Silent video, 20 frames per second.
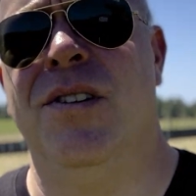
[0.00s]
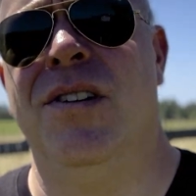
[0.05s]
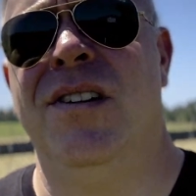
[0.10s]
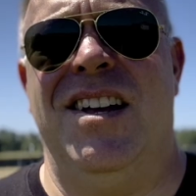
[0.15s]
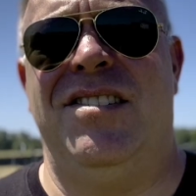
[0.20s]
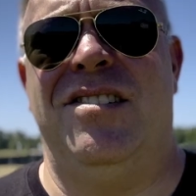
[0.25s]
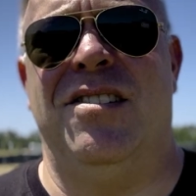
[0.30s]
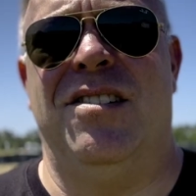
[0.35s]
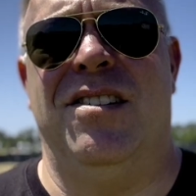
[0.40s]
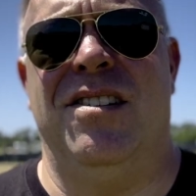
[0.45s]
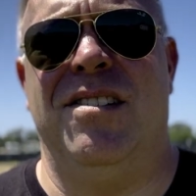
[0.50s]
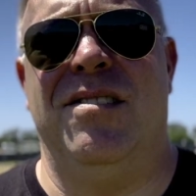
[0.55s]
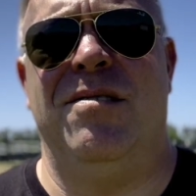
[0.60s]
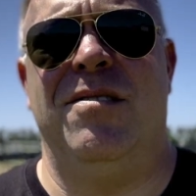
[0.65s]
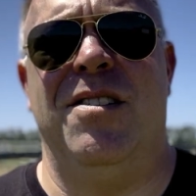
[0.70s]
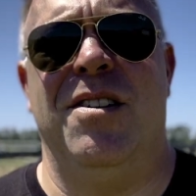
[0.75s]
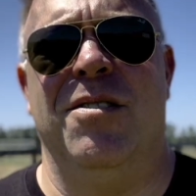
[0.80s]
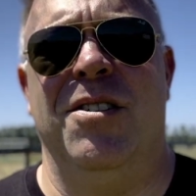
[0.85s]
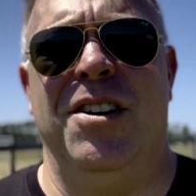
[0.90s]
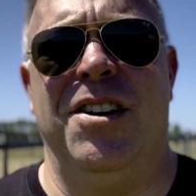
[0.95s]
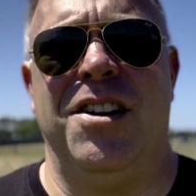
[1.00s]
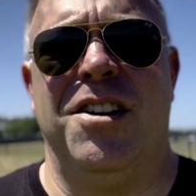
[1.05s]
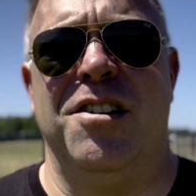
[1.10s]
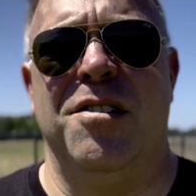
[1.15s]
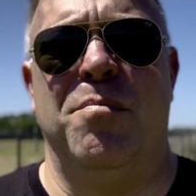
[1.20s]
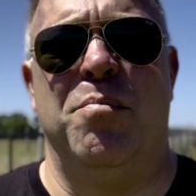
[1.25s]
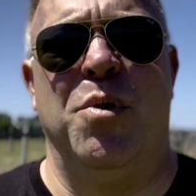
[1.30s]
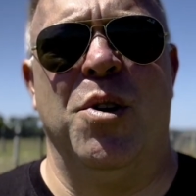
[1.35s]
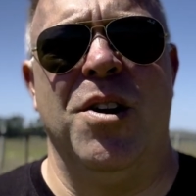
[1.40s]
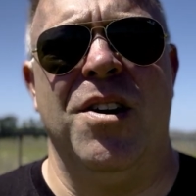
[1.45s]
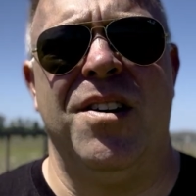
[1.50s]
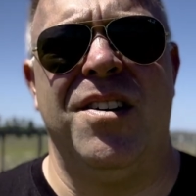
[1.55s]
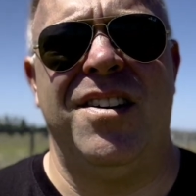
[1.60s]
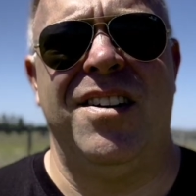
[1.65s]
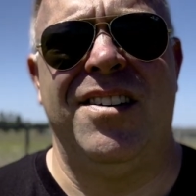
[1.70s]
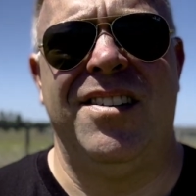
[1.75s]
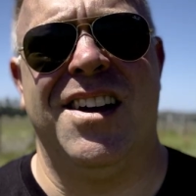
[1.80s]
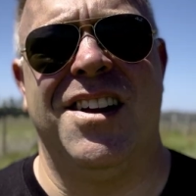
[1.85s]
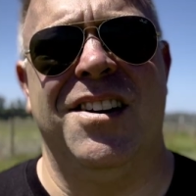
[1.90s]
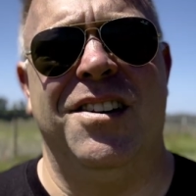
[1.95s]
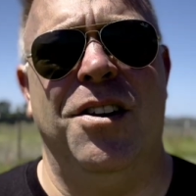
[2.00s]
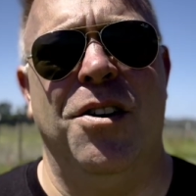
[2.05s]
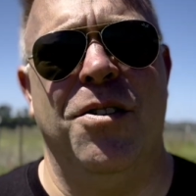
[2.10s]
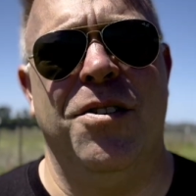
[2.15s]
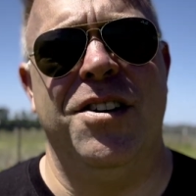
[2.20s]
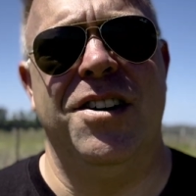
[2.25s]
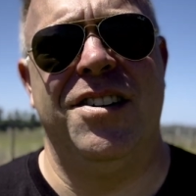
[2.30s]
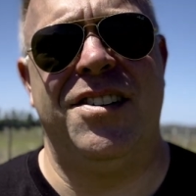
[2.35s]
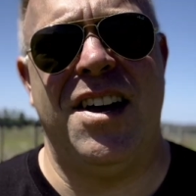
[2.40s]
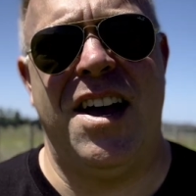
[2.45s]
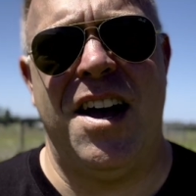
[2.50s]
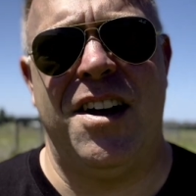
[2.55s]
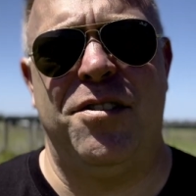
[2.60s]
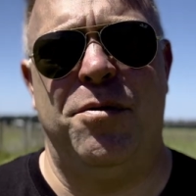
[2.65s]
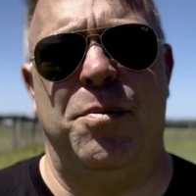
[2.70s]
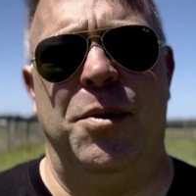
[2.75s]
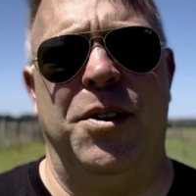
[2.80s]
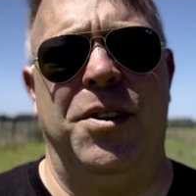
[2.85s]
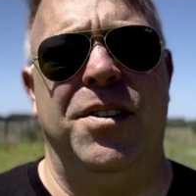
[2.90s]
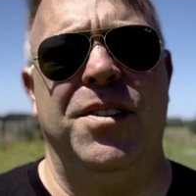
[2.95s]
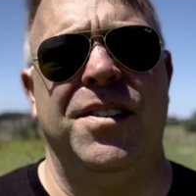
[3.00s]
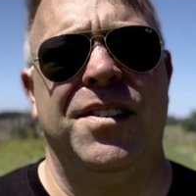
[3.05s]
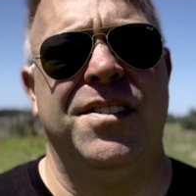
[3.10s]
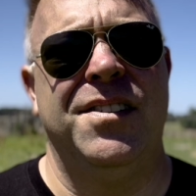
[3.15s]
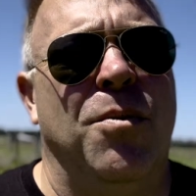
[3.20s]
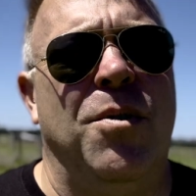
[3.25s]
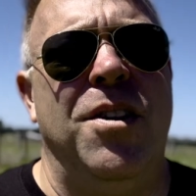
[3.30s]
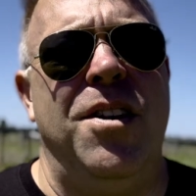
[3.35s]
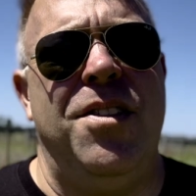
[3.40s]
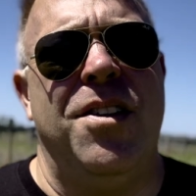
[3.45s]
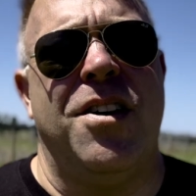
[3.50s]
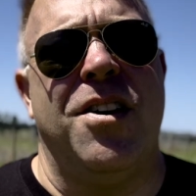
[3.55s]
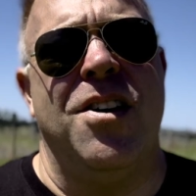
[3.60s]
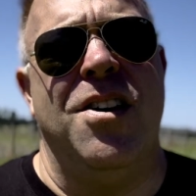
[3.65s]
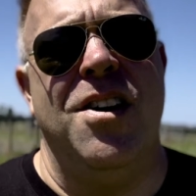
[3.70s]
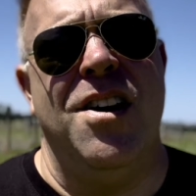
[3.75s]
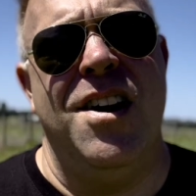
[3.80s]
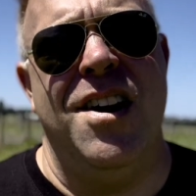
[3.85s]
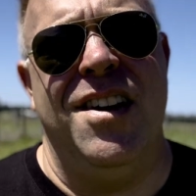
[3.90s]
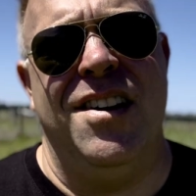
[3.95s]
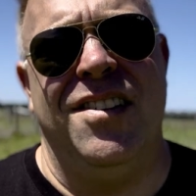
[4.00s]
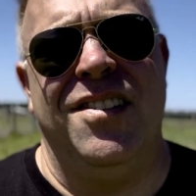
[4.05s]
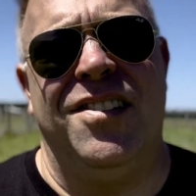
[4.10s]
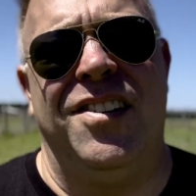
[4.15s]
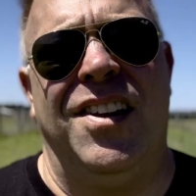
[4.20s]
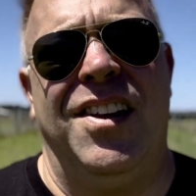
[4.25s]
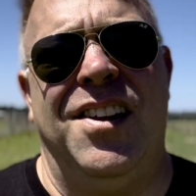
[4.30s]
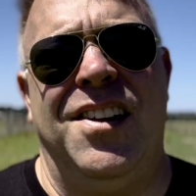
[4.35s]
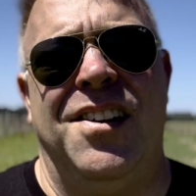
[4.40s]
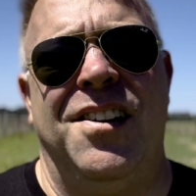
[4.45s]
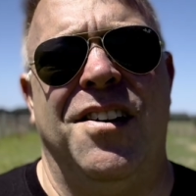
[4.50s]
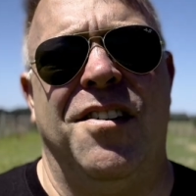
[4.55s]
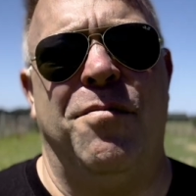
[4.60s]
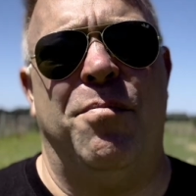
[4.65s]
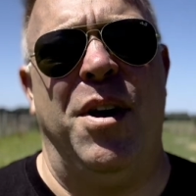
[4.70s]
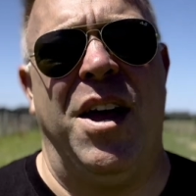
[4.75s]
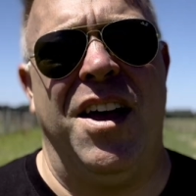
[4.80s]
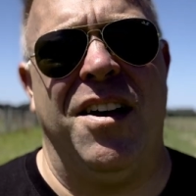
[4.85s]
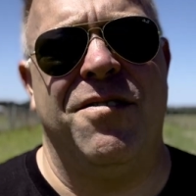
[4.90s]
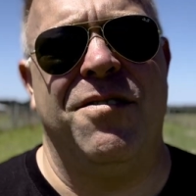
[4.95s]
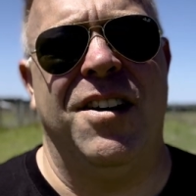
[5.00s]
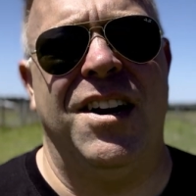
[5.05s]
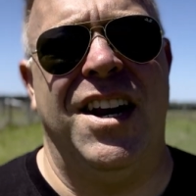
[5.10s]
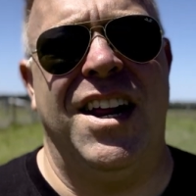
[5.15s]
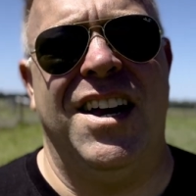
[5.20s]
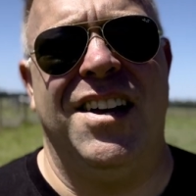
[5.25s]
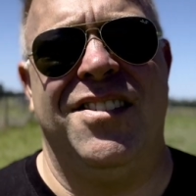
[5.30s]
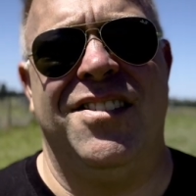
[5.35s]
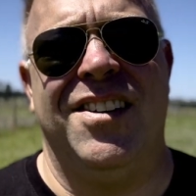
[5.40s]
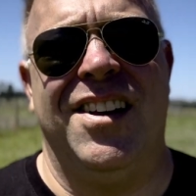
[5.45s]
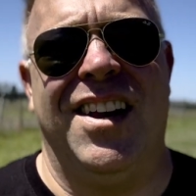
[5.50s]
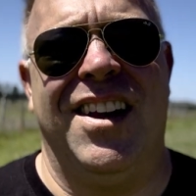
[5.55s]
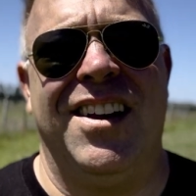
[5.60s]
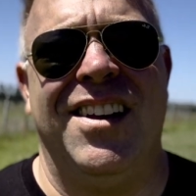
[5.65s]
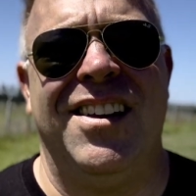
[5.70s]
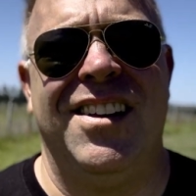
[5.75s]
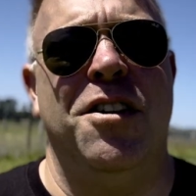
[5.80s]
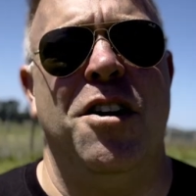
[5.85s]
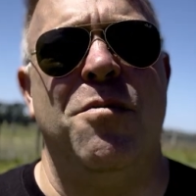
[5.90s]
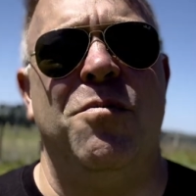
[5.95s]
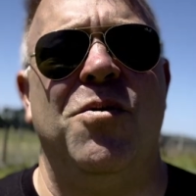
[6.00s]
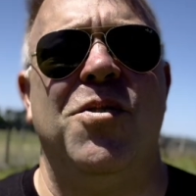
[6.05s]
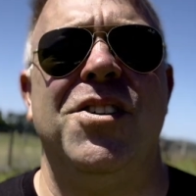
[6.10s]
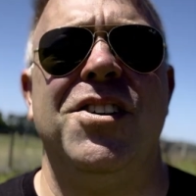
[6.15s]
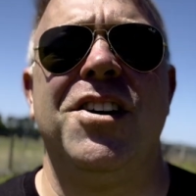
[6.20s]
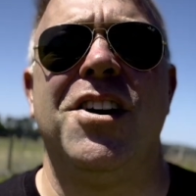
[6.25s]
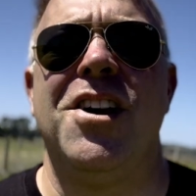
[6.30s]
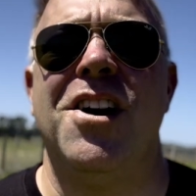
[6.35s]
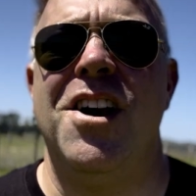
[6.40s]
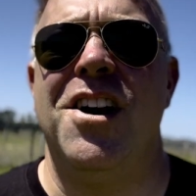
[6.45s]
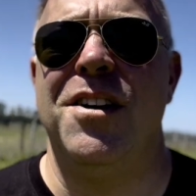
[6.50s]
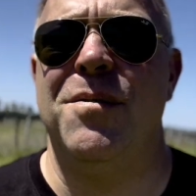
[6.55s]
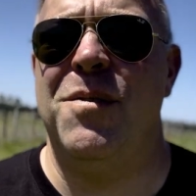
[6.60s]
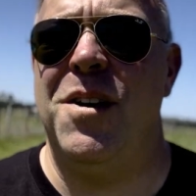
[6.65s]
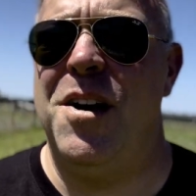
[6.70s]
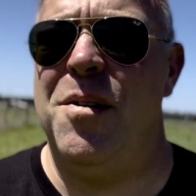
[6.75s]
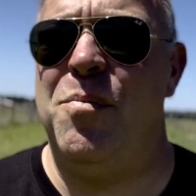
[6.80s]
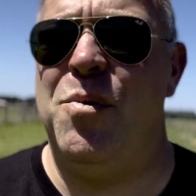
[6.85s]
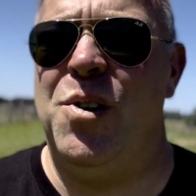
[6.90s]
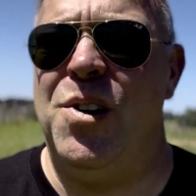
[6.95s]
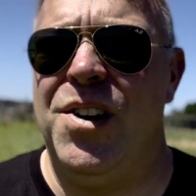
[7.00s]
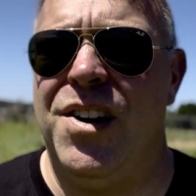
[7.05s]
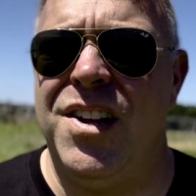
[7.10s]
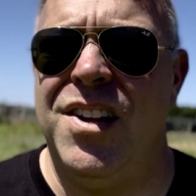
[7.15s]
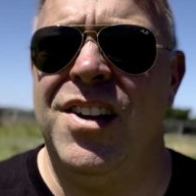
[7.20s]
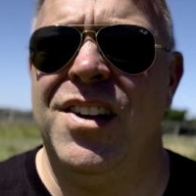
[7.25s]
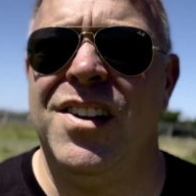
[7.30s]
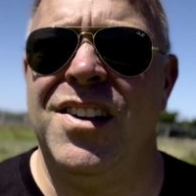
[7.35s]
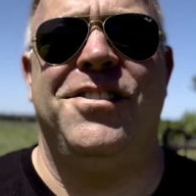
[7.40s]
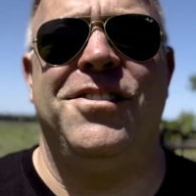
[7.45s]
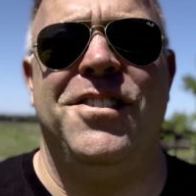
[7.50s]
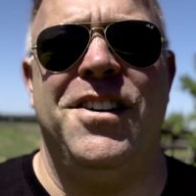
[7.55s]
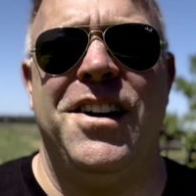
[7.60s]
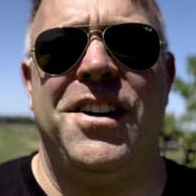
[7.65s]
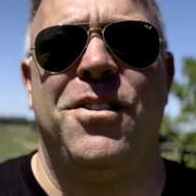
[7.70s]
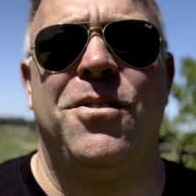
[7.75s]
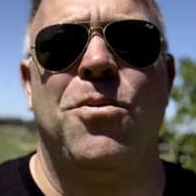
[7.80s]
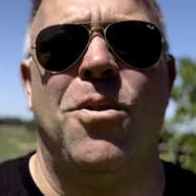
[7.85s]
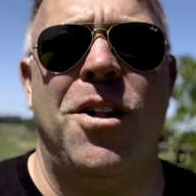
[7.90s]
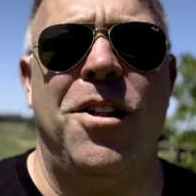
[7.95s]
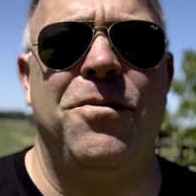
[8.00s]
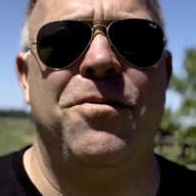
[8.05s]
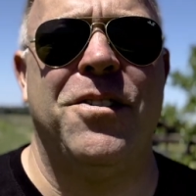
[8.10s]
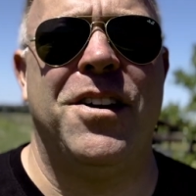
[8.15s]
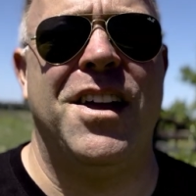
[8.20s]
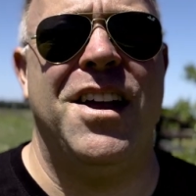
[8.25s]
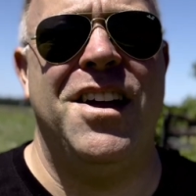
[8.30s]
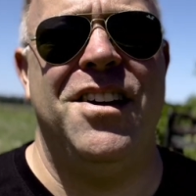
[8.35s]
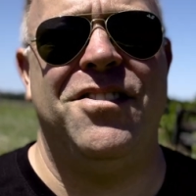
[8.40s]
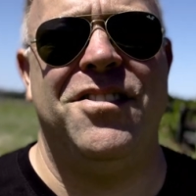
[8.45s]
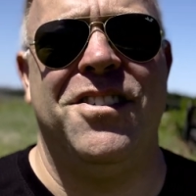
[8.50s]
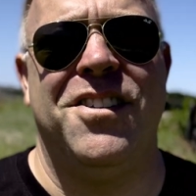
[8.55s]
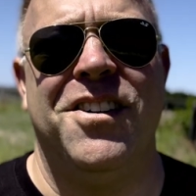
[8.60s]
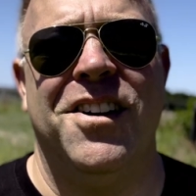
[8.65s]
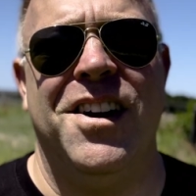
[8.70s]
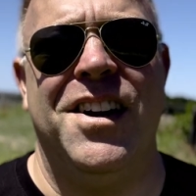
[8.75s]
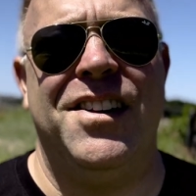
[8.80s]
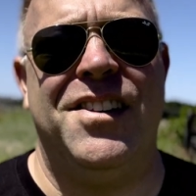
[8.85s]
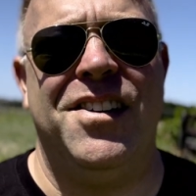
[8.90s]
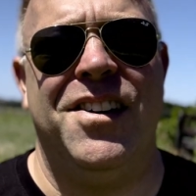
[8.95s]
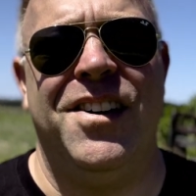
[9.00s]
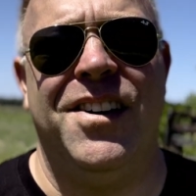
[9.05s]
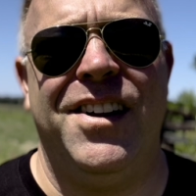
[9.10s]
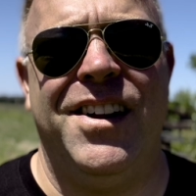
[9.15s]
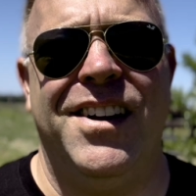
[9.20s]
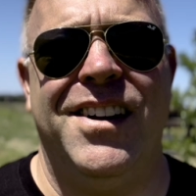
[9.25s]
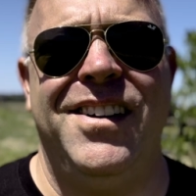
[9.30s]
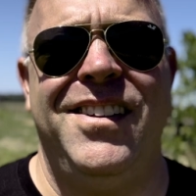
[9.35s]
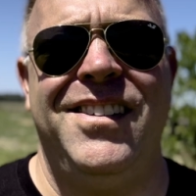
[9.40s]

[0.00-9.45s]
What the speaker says: So that's a really good perk. That could lower your tax bill. So what are the cons of bank financing? So the number one con in my book, strict qualification criteria.